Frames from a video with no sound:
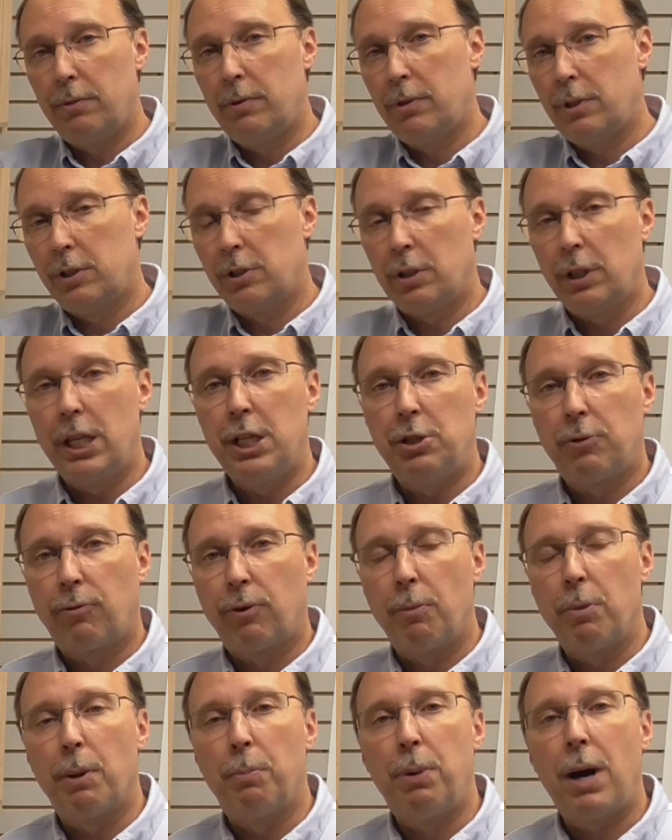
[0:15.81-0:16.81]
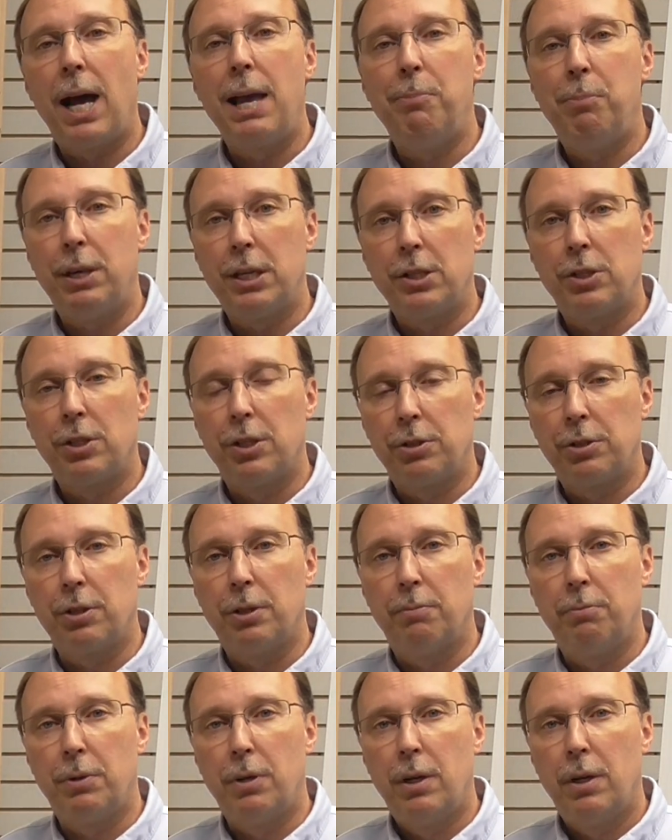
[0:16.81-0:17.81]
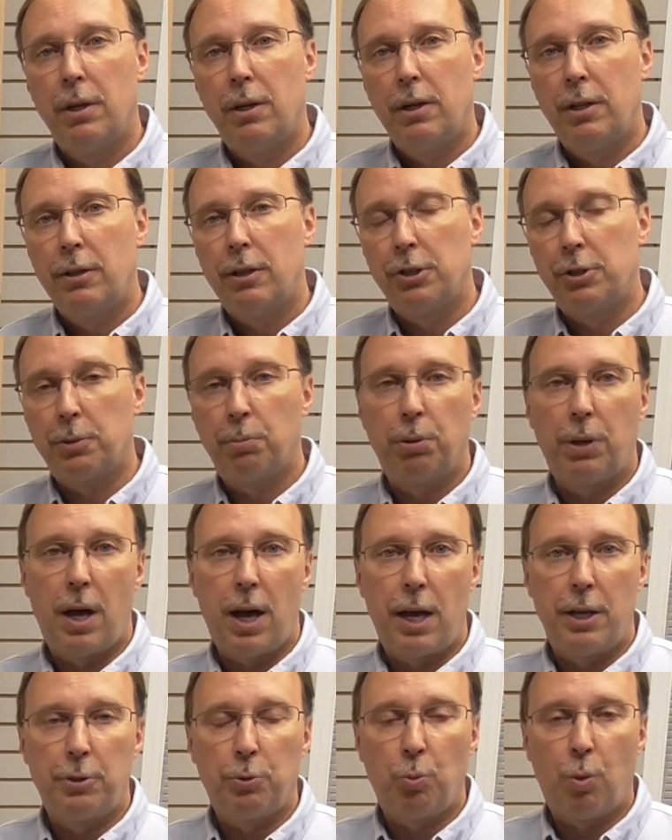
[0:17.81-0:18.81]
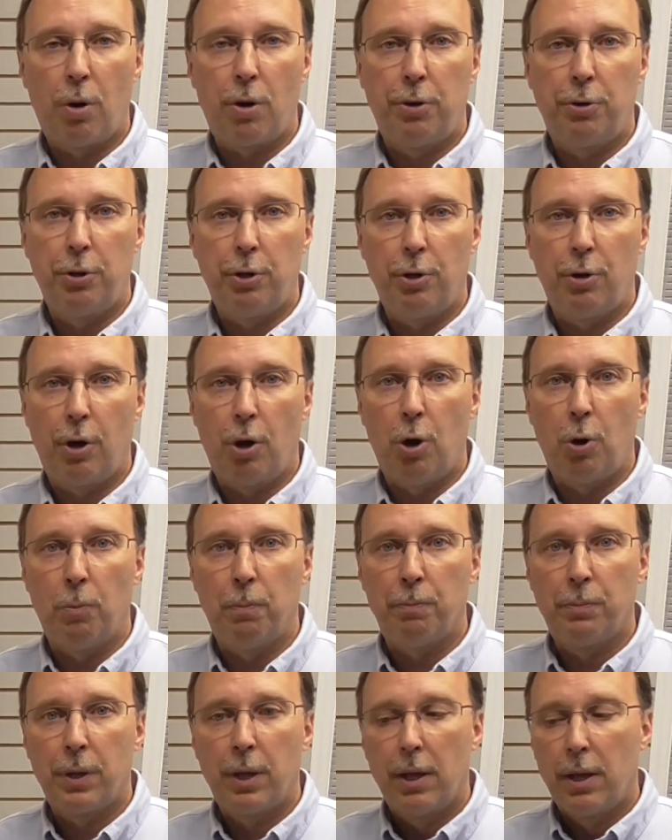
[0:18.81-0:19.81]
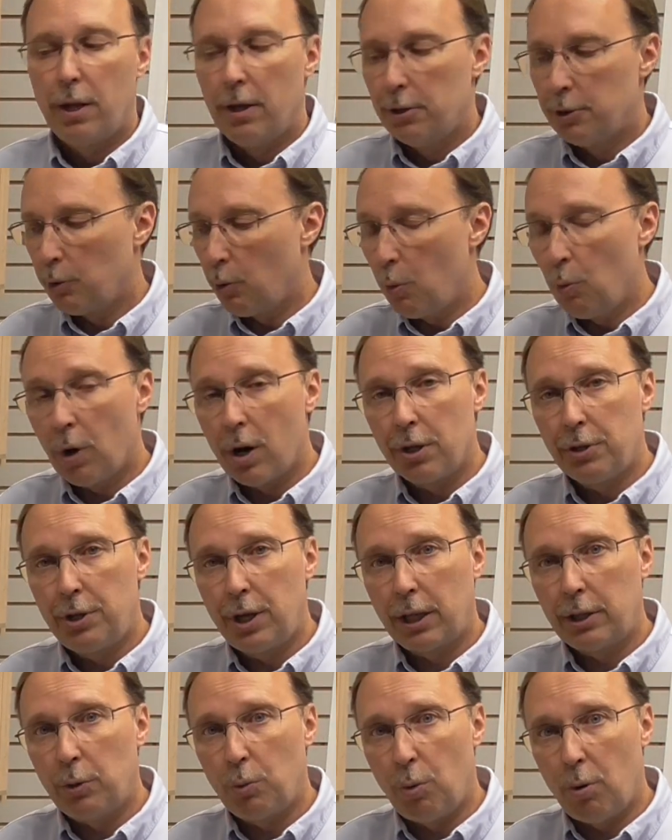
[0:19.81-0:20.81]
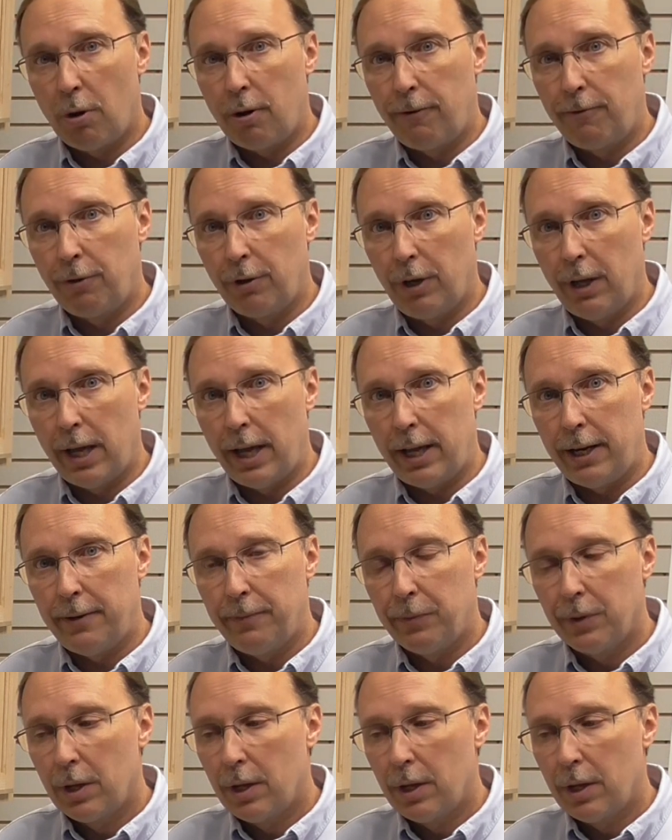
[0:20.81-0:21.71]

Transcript: it's leached from the piping system that supplies water to your home. So we want to check the water for lead.